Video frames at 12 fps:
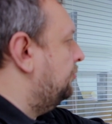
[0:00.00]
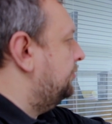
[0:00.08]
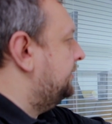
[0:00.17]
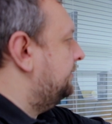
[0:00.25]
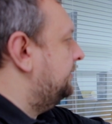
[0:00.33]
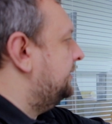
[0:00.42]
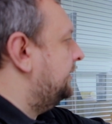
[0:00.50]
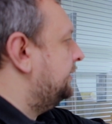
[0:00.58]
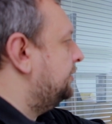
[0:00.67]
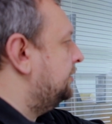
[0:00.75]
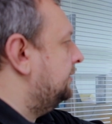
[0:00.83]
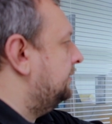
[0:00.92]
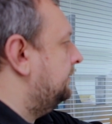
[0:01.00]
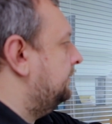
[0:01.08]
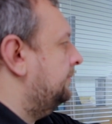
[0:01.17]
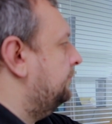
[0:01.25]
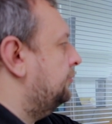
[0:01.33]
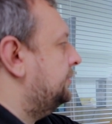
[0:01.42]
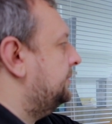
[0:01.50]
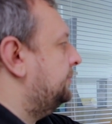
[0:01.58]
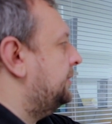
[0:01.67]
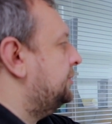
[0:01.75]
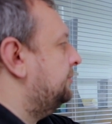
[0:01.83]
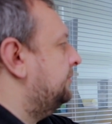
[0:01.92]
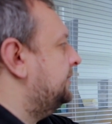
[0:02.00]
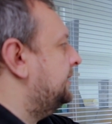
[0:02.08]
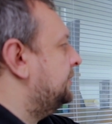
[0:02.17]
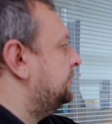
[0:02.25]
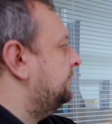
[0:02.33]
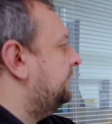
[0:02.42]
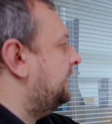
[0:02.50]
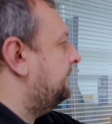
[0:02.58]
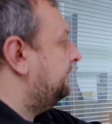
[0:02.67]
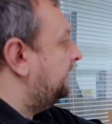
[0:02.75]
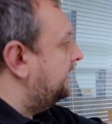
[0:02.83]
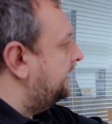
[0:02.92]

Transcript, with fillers: water pressure reduction valve.